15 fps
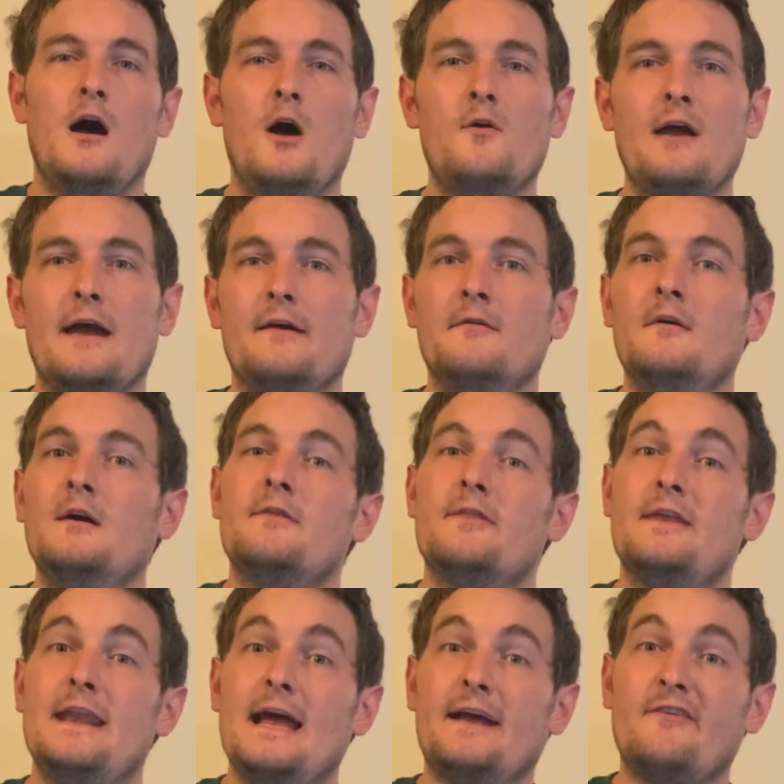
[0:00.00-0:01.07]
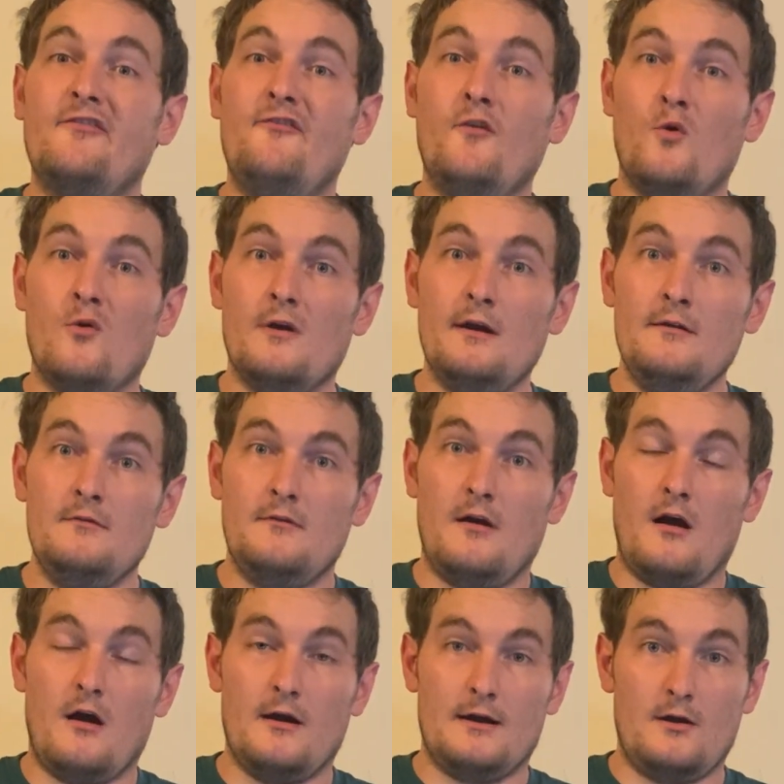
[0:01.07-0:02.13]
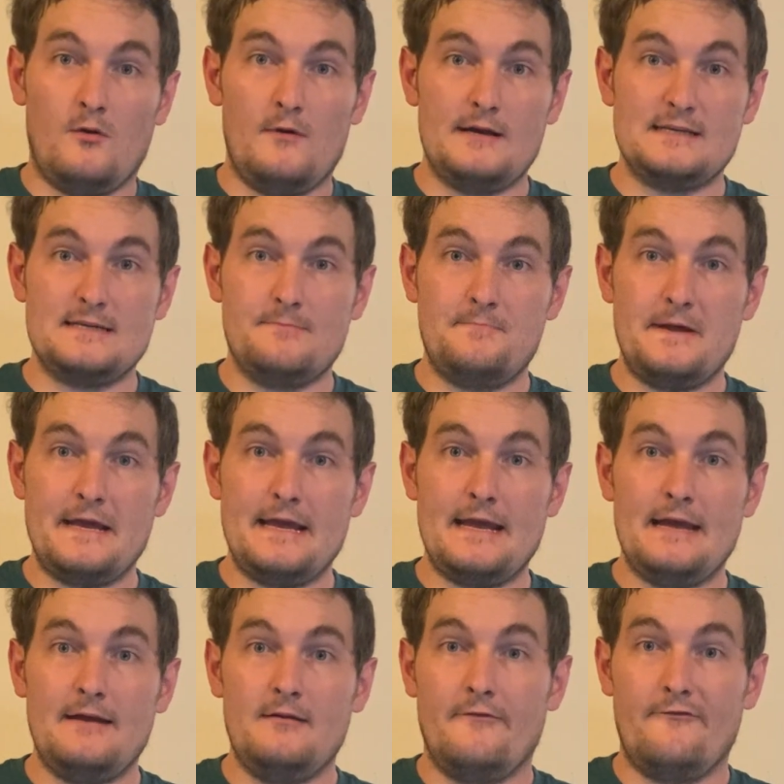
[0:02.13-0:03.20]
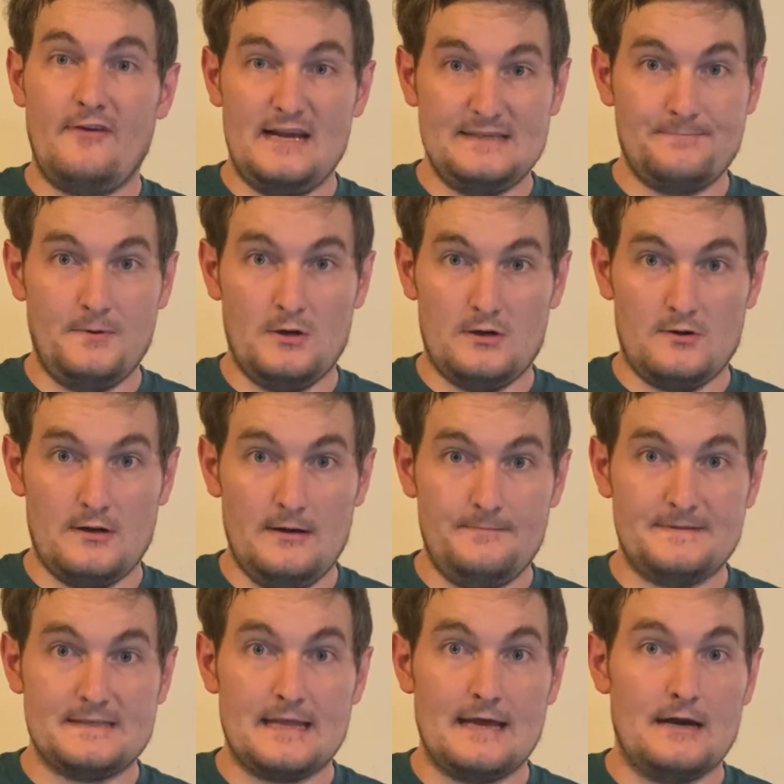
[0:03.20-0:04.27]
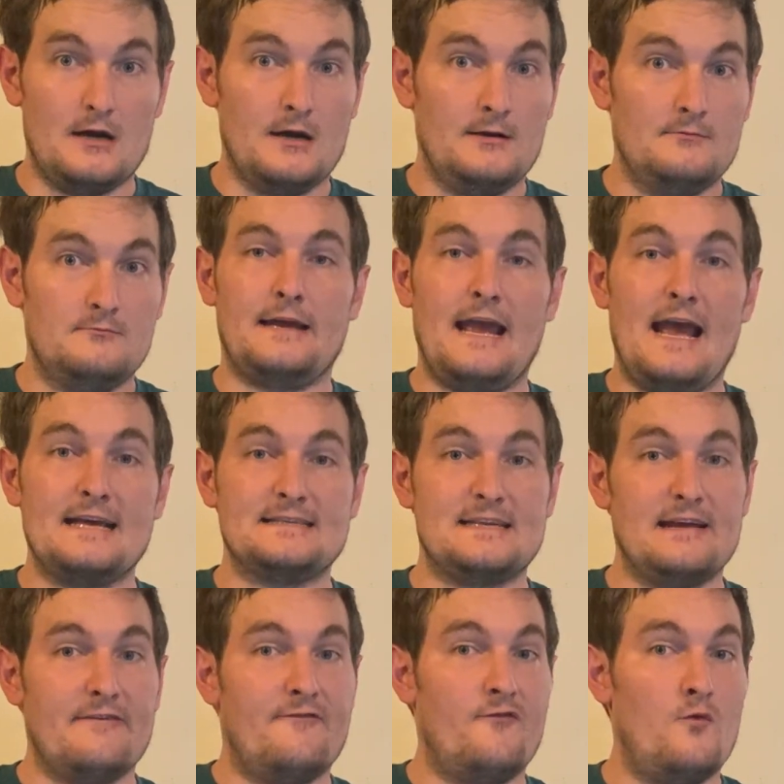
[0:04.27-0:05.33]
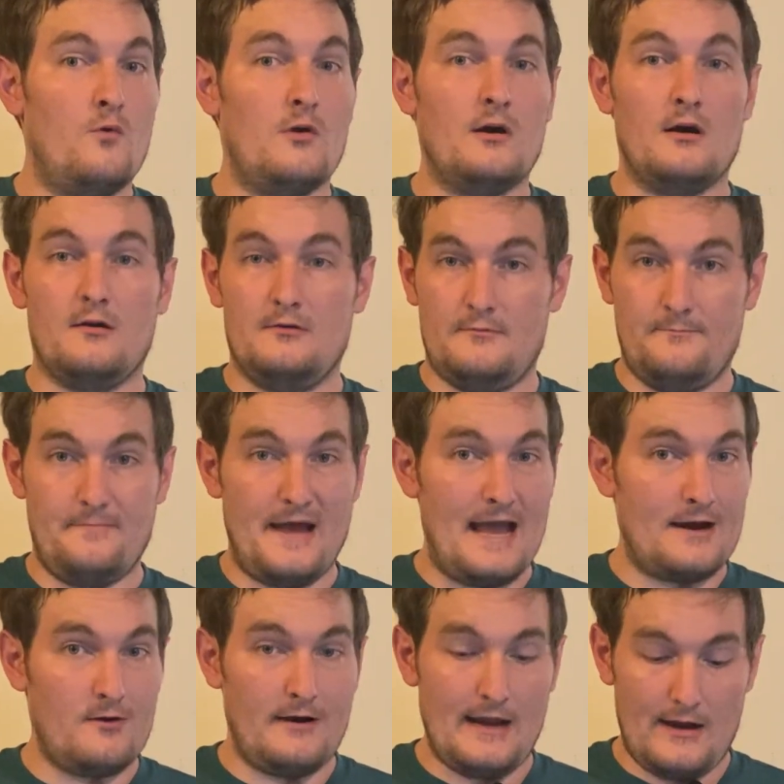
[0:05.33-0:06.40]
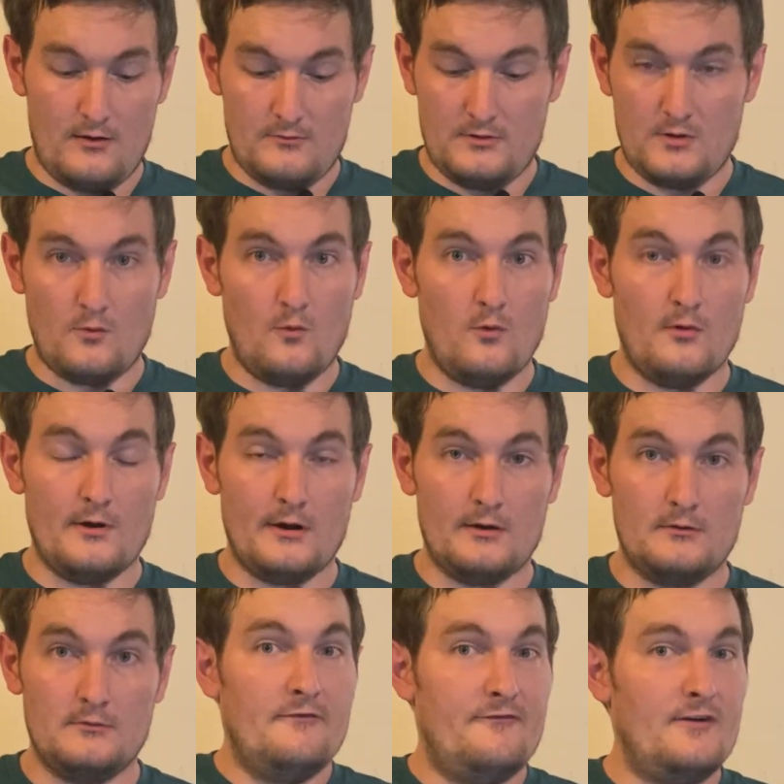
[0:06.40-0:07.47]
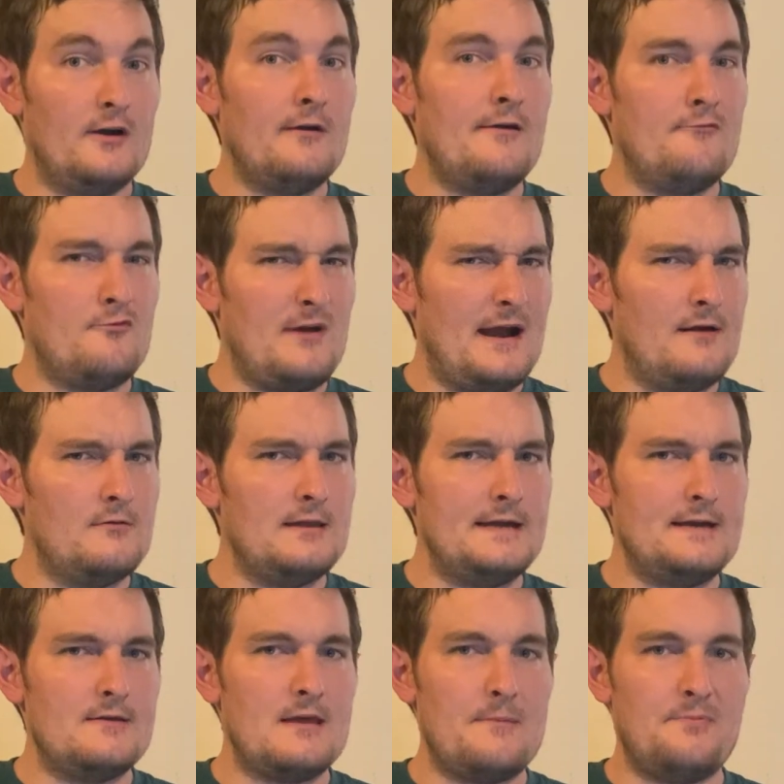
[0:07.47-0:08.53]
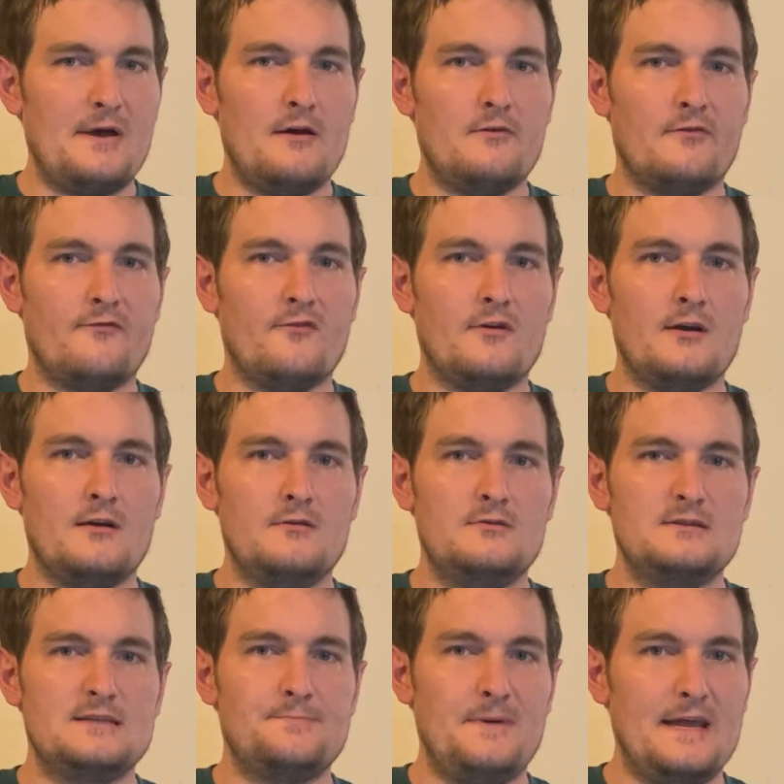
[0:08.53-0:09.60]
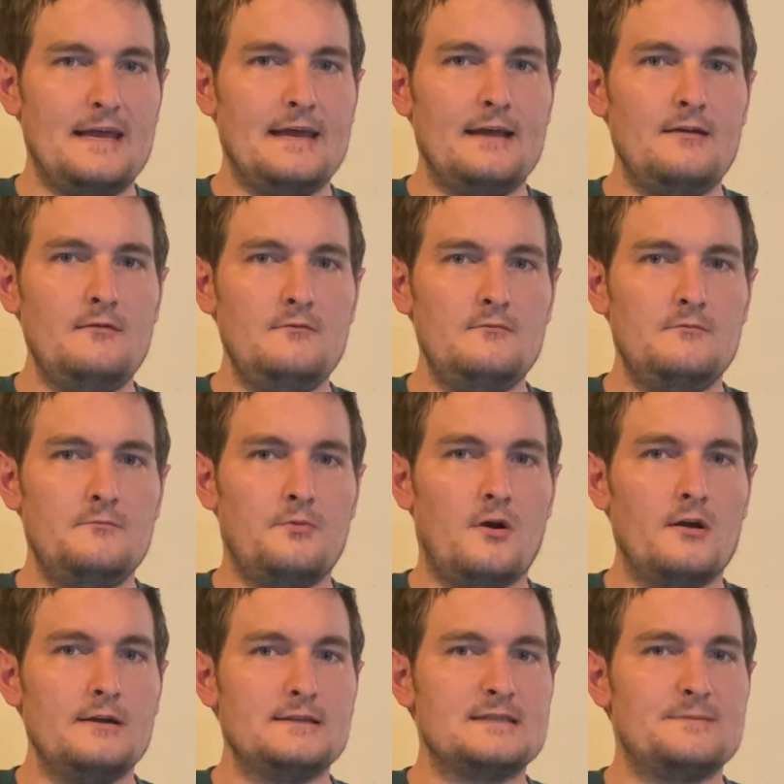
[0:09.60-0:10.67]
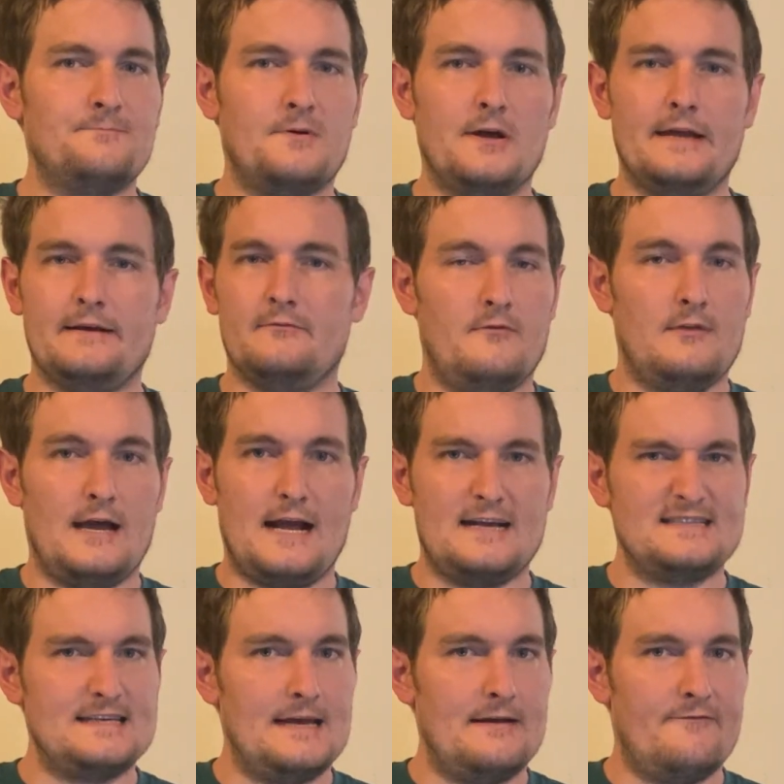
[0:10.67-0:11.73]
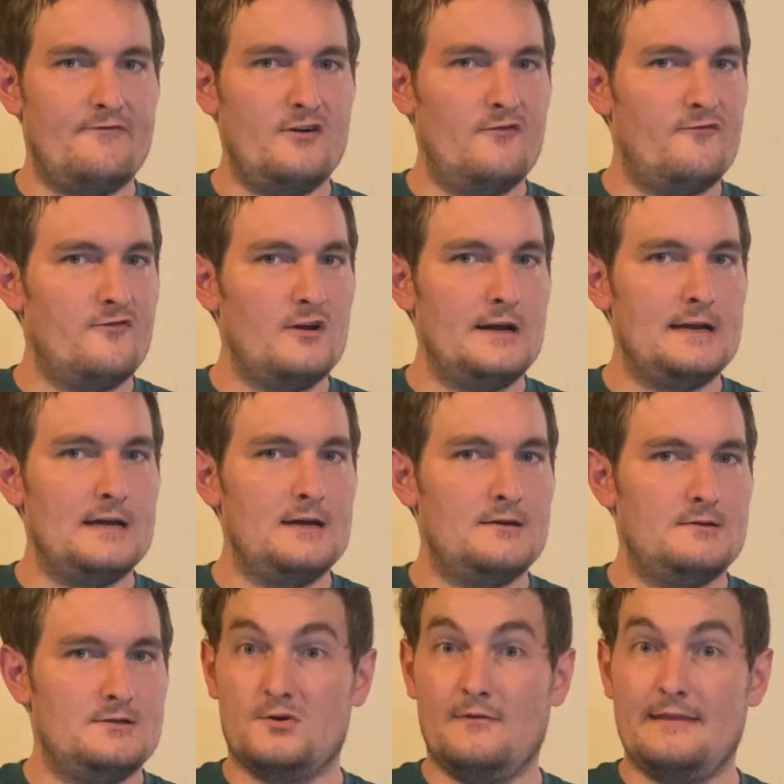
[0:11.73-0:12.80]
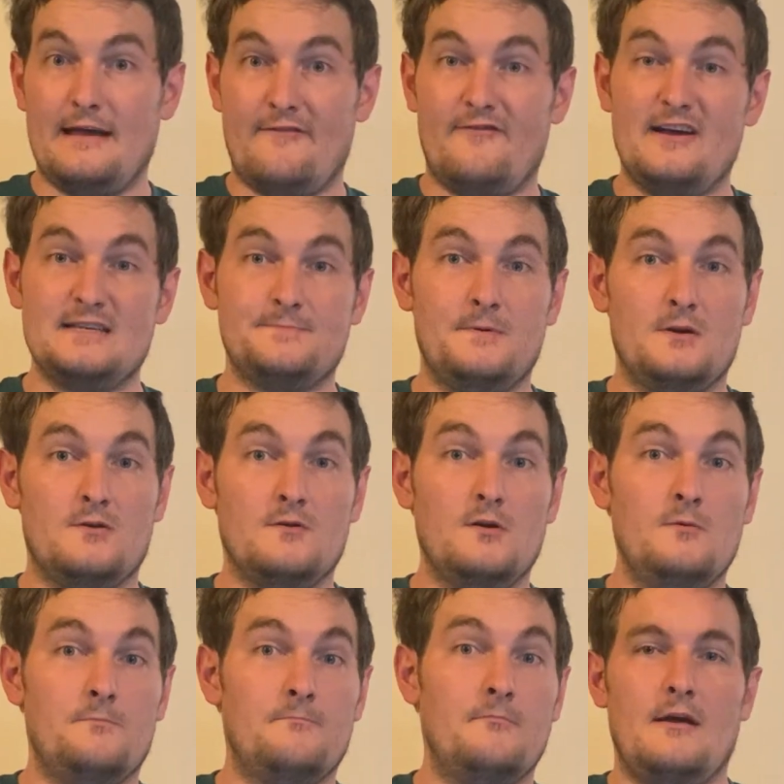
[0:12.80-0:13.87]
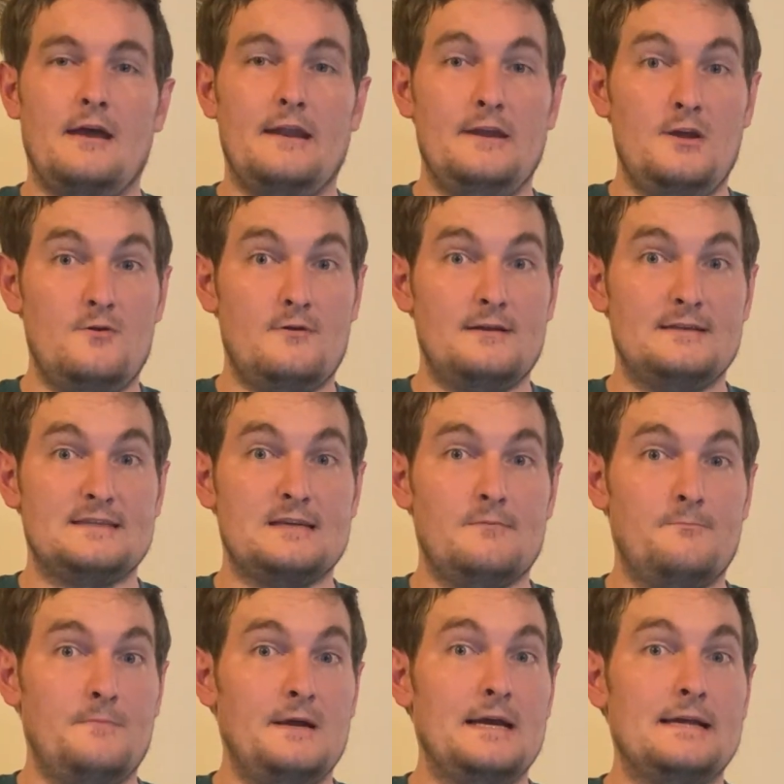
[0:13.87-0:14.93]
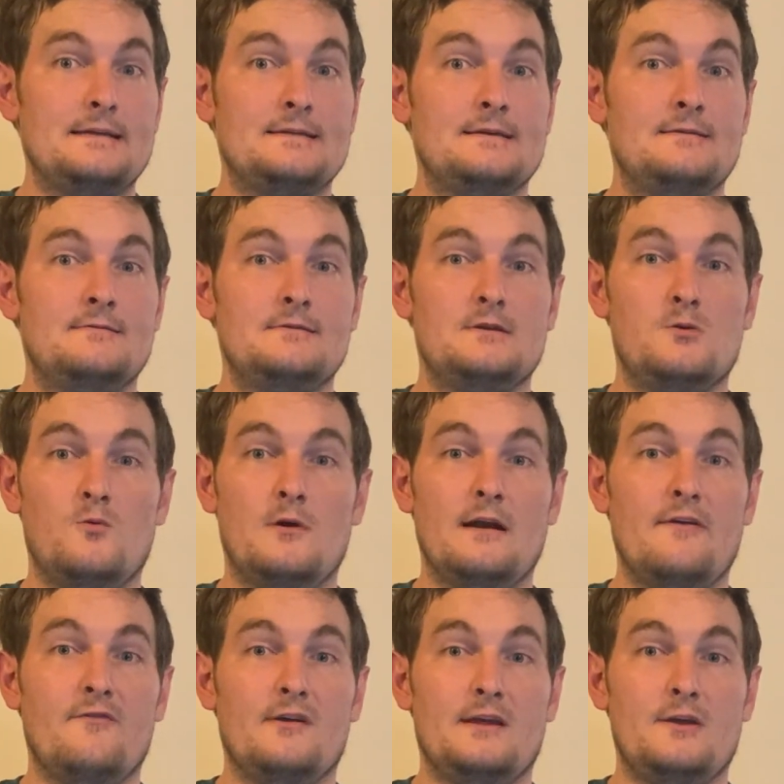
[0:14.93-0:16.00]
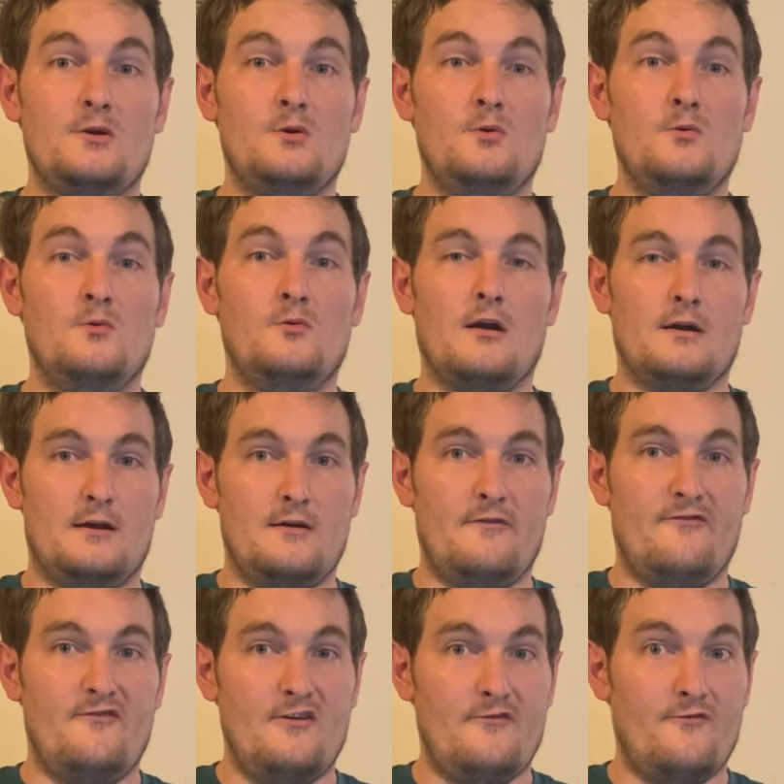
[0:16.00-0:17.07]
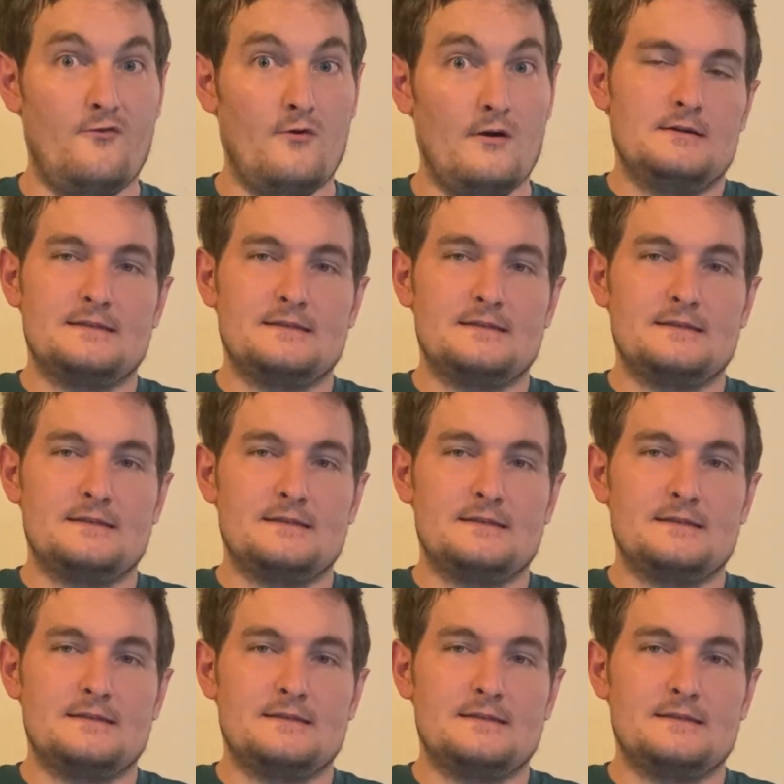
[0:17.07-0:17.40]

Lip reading: Okay, the next 4 are going to be Facebook groups that are casting for background, or very rarely do they post for speaking parts, but like I said, feel free to join that Facebook group and you can submit to whatever you are a good fit for.